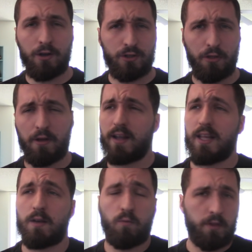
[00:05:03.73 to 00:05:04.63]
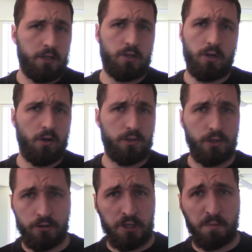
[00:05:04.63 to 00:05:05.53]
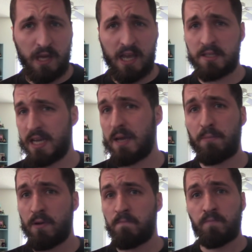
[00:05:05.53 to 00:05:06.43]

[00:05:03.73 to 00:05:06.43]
also thought, like, this could also just be a tape